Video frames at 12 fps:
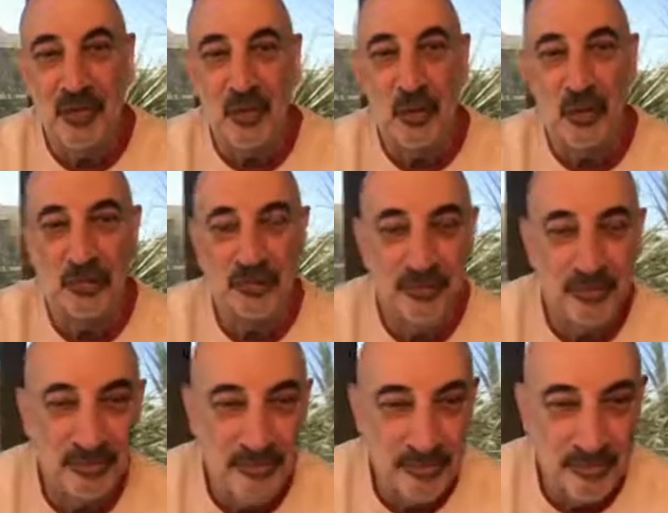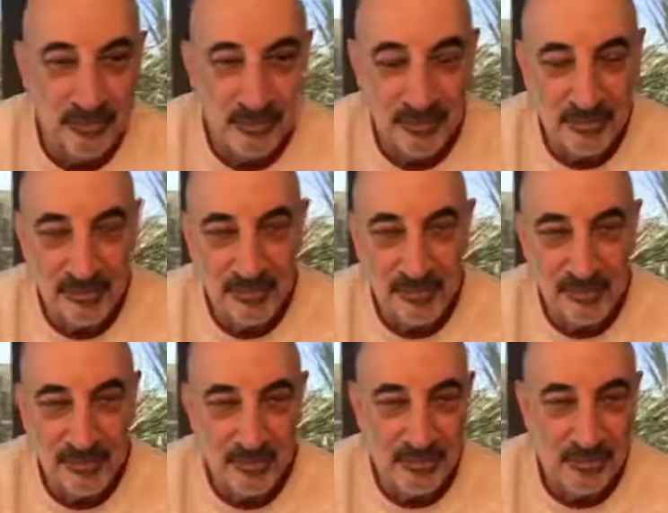
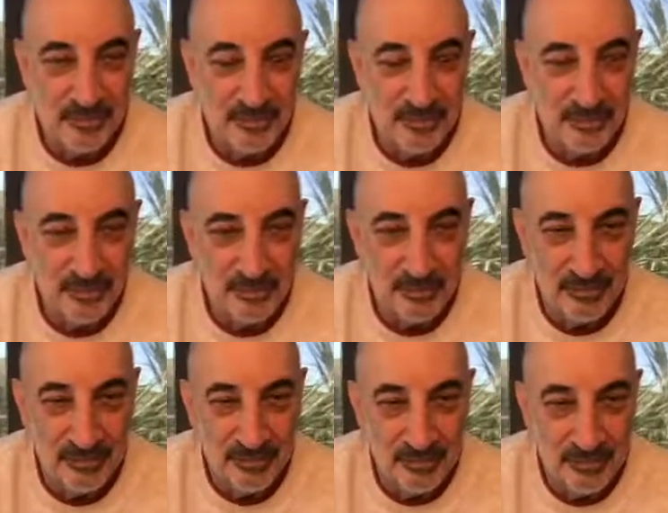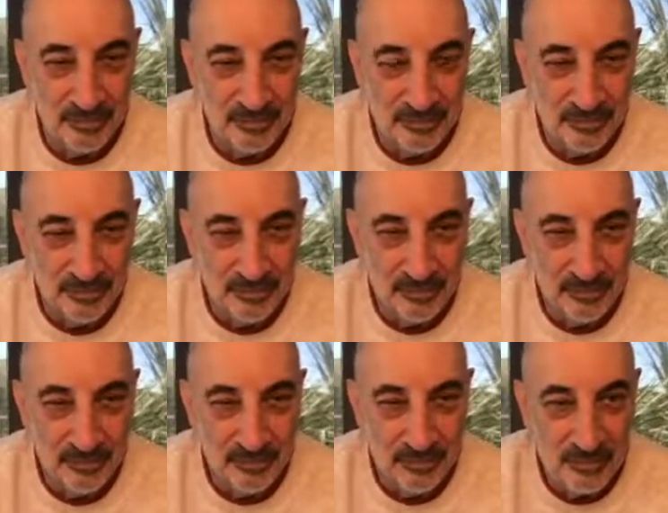
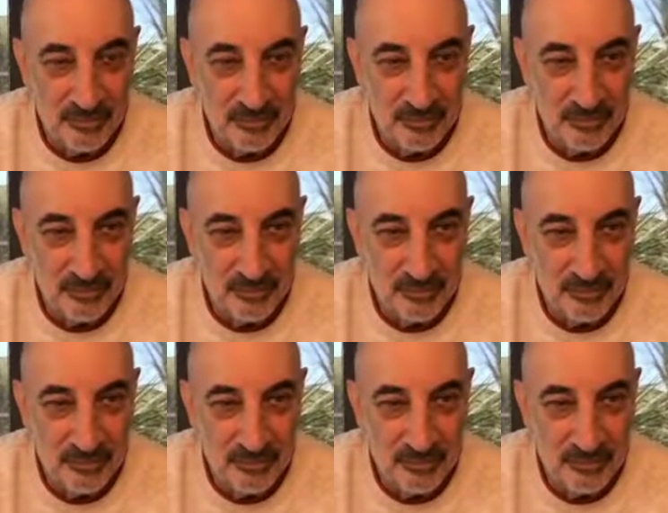(not speaking)